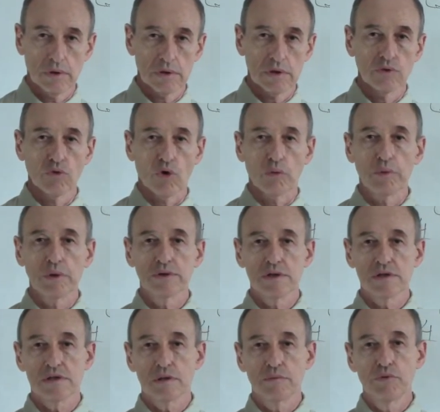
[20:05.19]
the normal
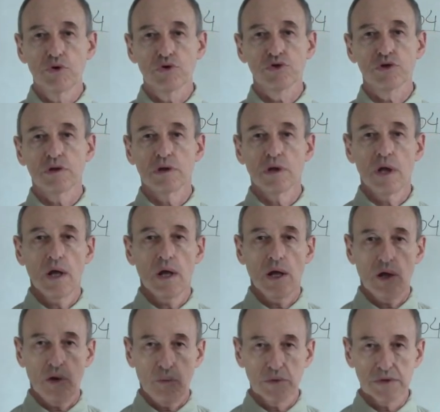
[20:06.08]
distribution
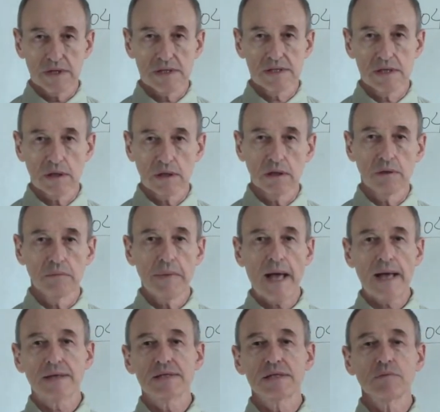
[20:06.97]
with a single
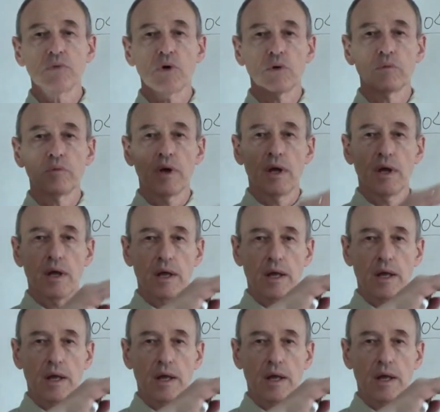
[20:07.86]
maximum,